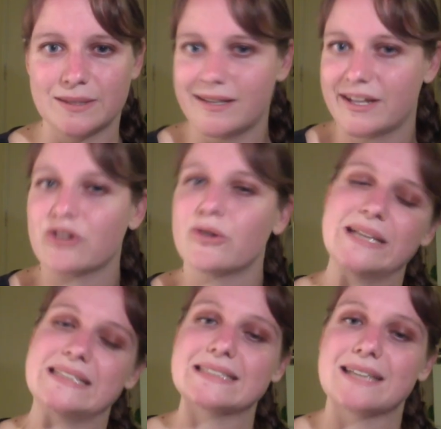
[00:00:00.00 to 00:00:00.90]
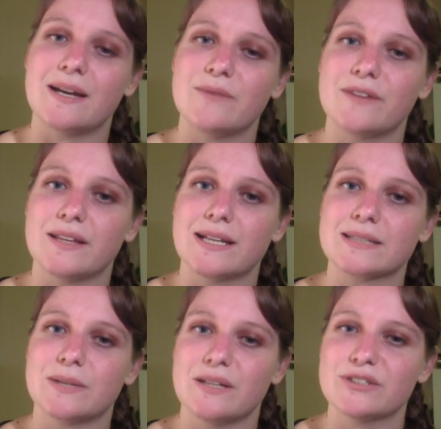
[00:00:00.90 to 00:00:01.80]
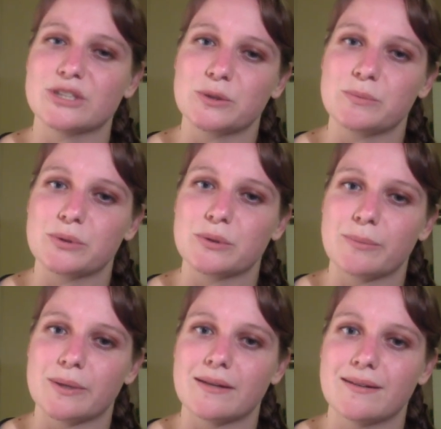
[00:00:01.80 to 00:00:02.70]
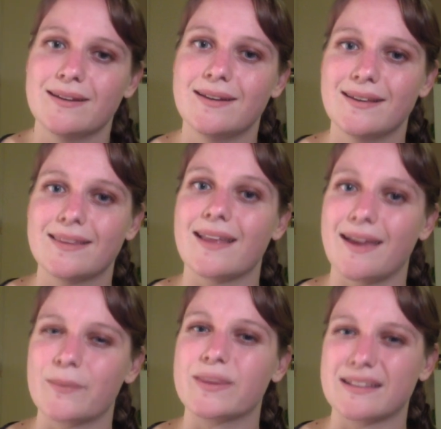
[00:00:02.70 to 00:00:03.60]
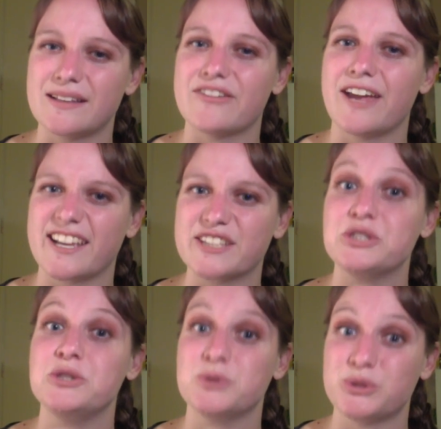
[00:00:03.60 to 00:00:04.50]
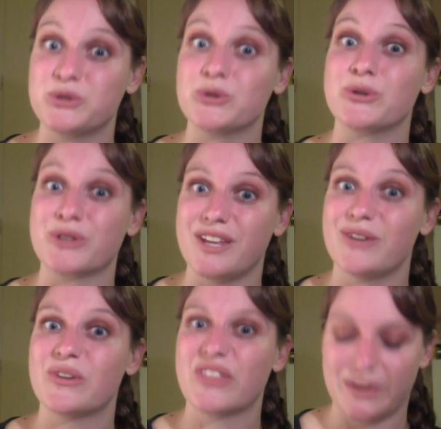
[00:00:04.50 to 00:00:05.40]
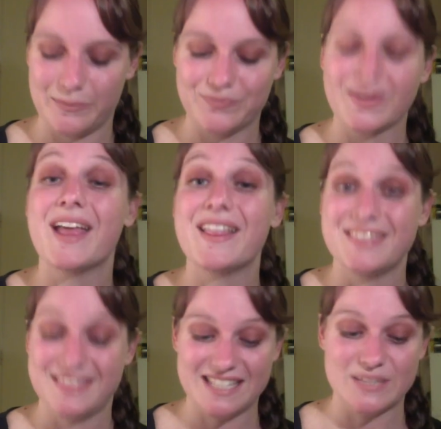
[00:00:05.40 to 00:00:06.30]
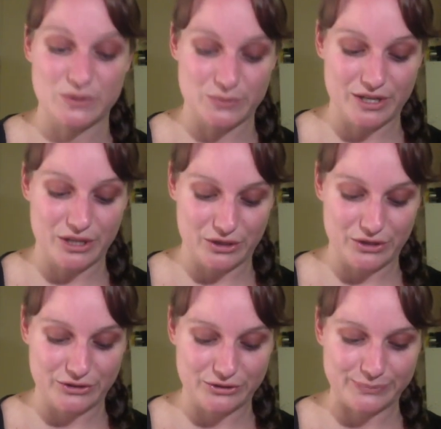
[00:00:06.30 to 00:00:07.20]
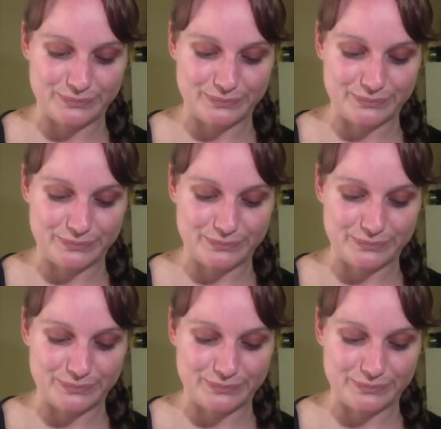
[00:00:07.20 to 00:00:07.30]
Like, you're always excited for the next one if it's a good book, but like with cliffhangers, you stalk the author. This was one of those.